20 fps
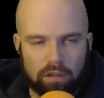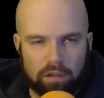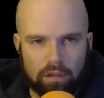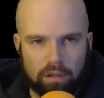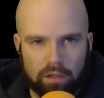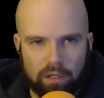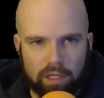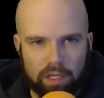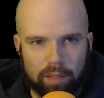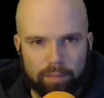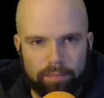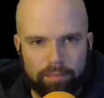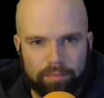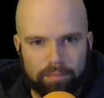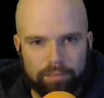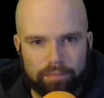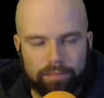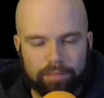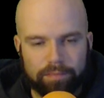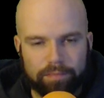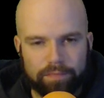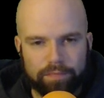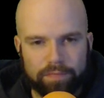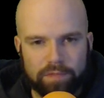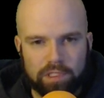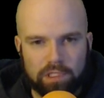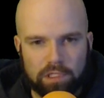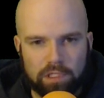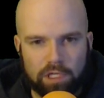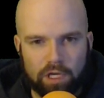um,
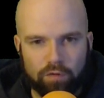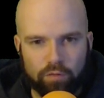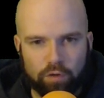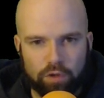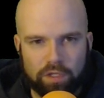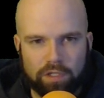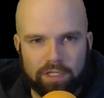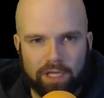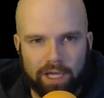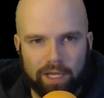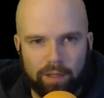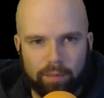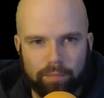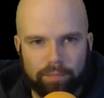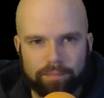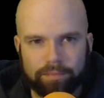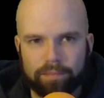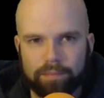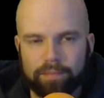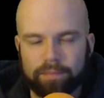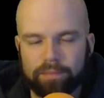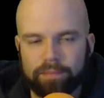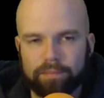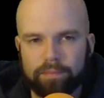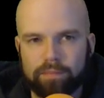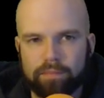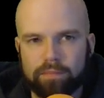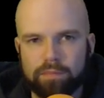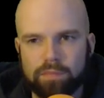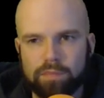to cover the time.
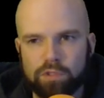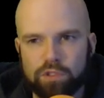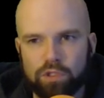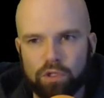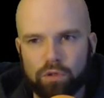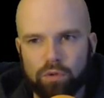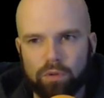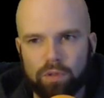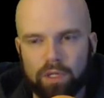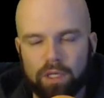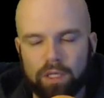So